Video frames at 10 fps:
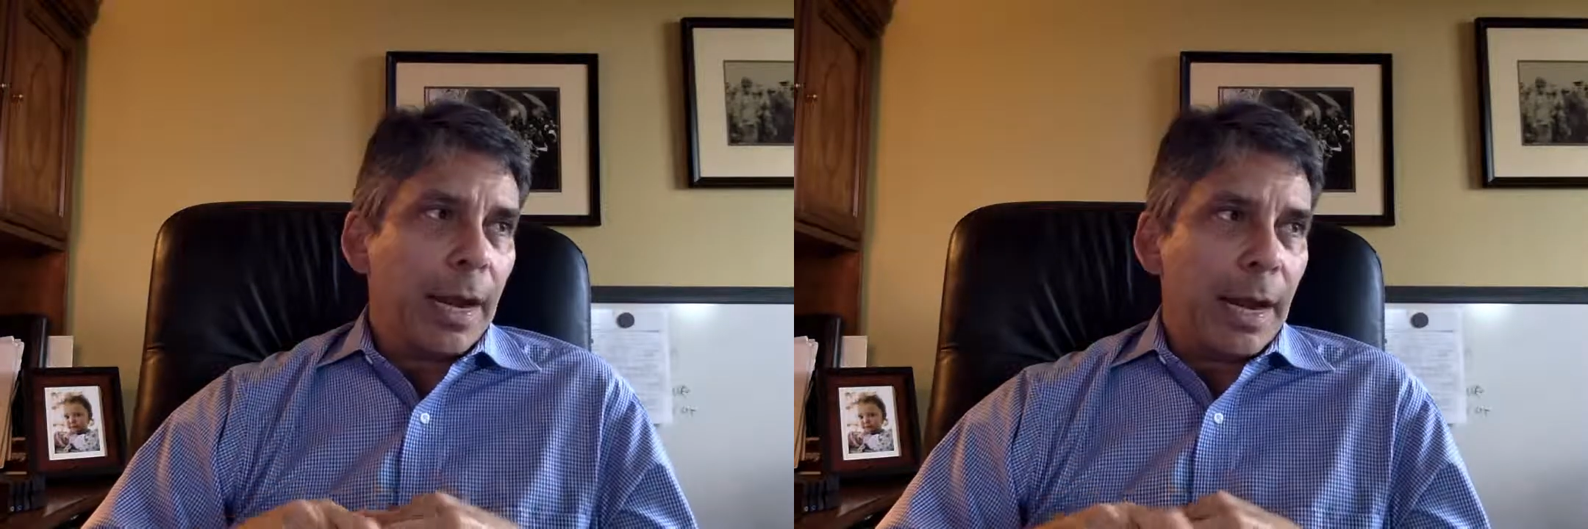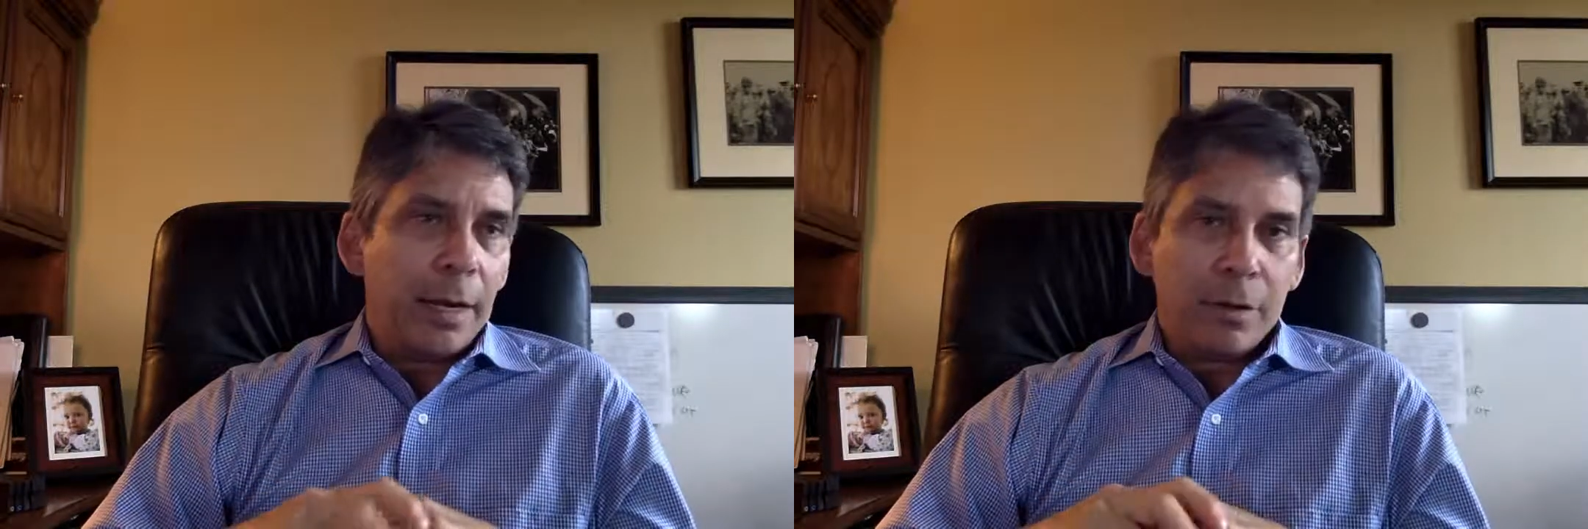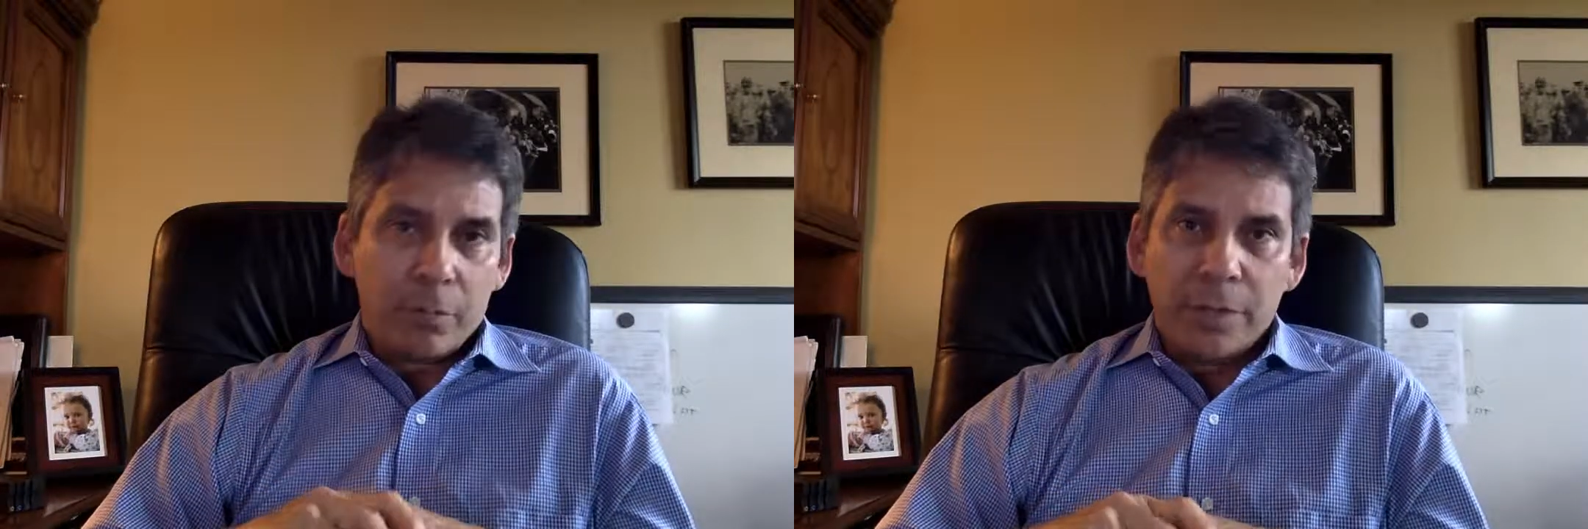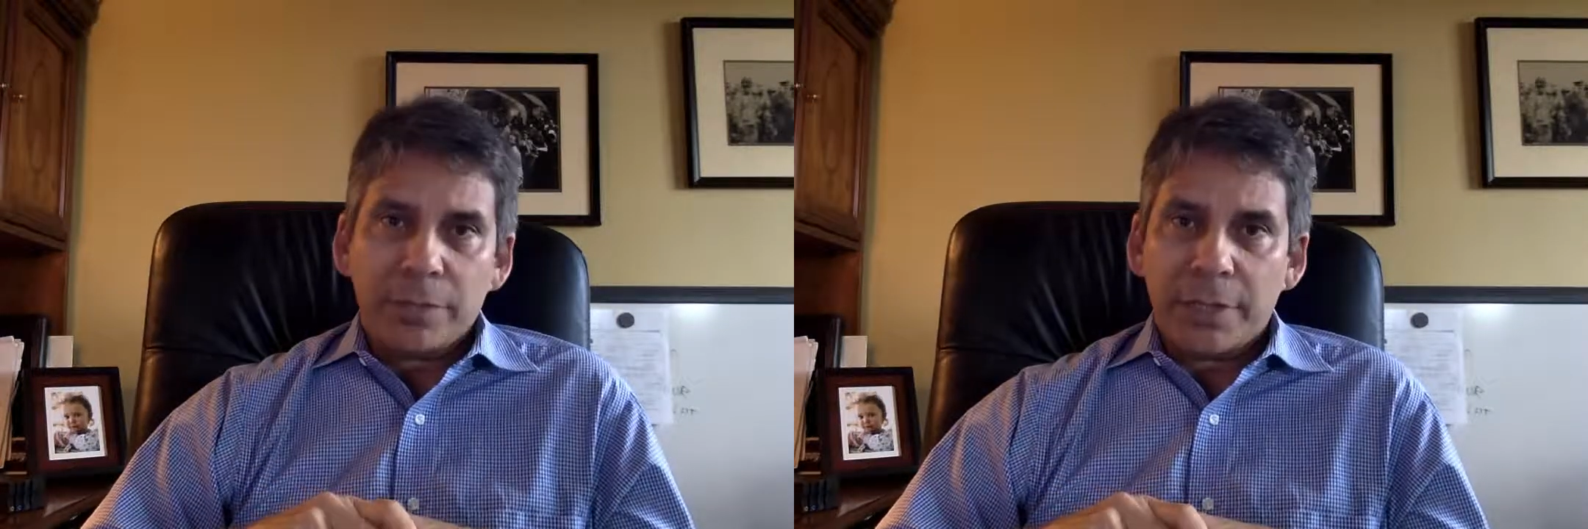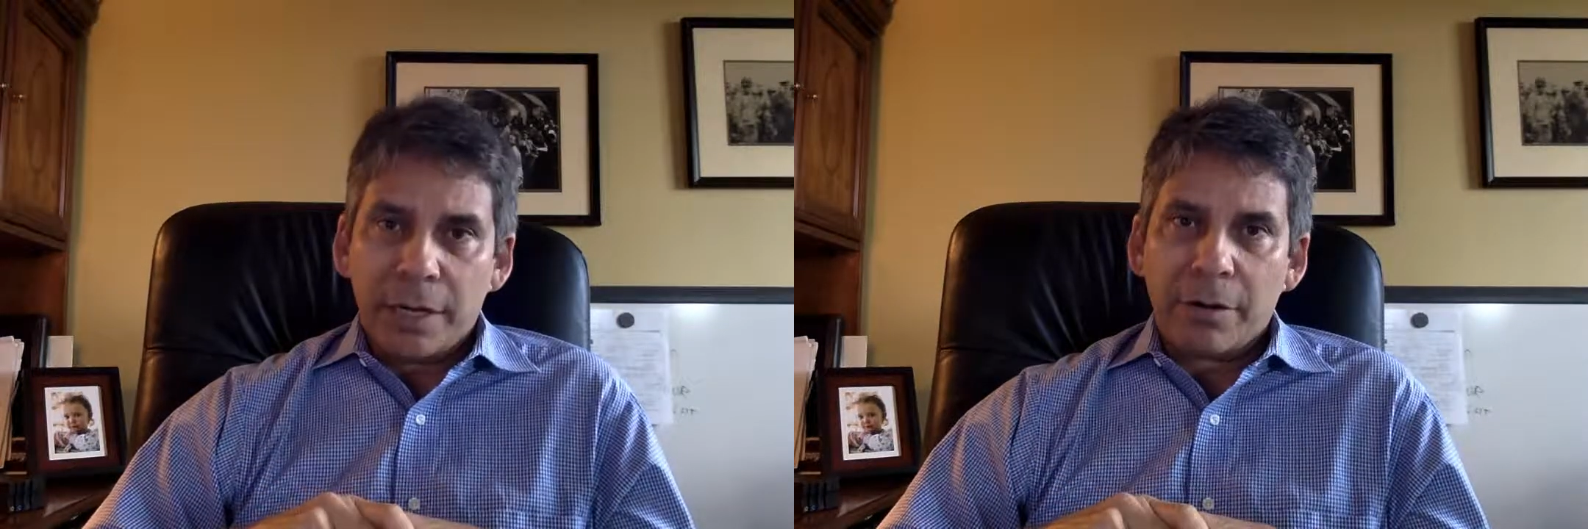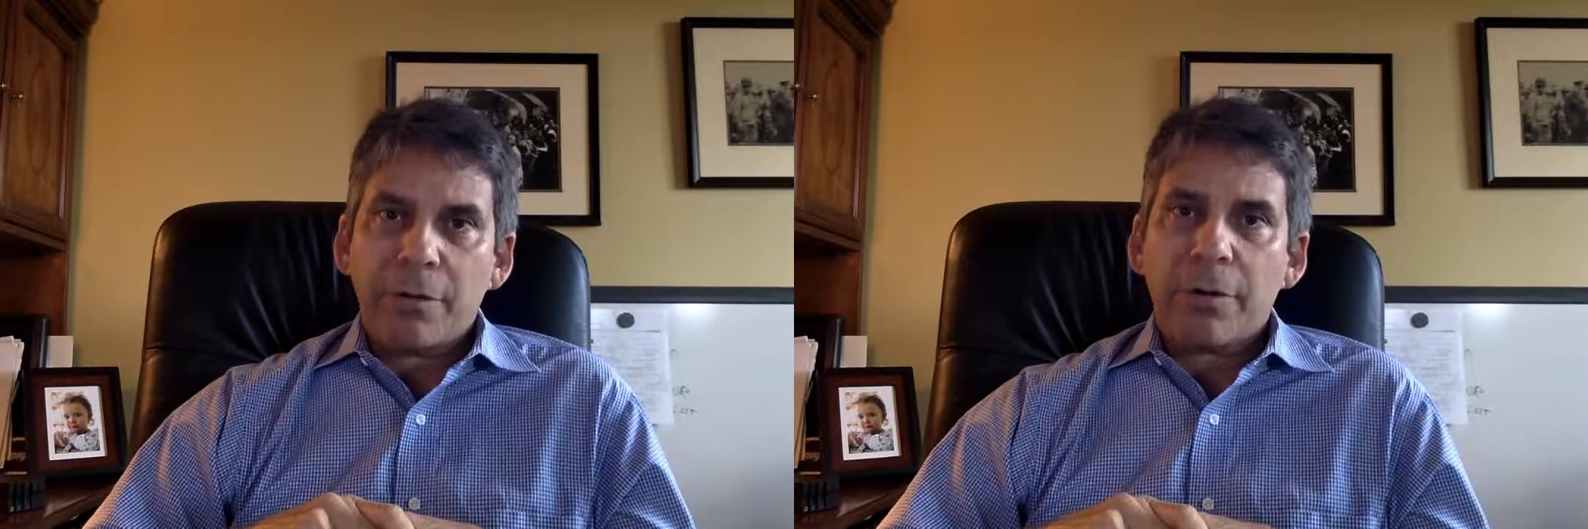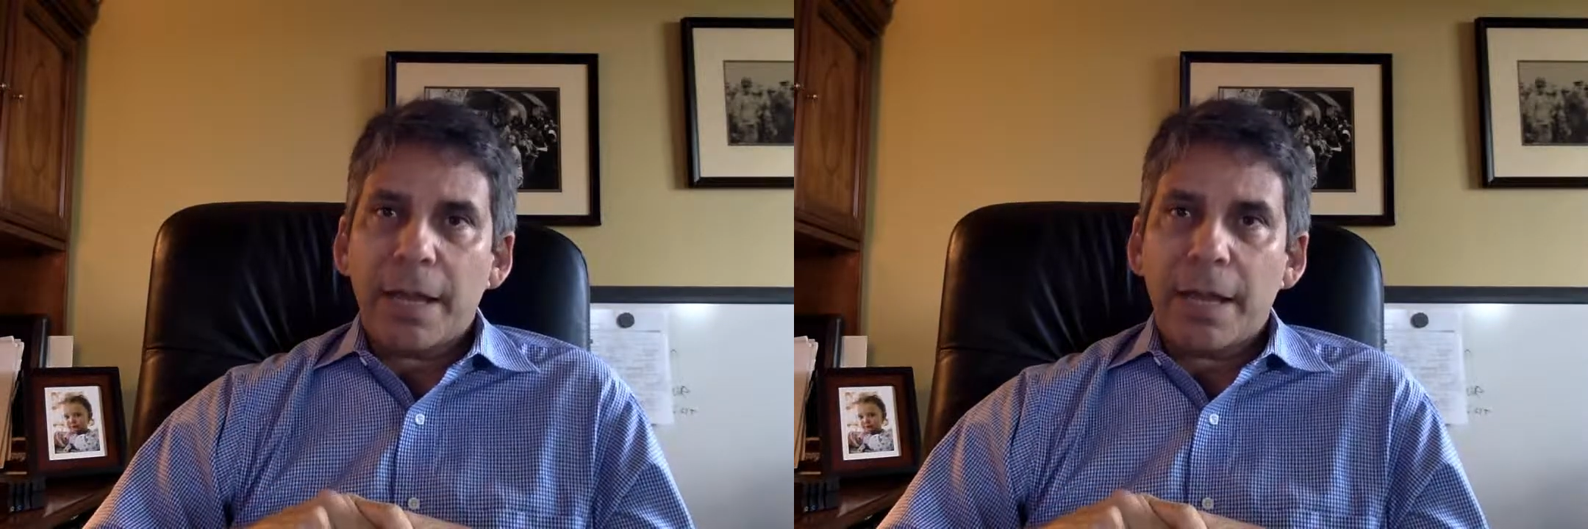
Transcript: And in a real scenario,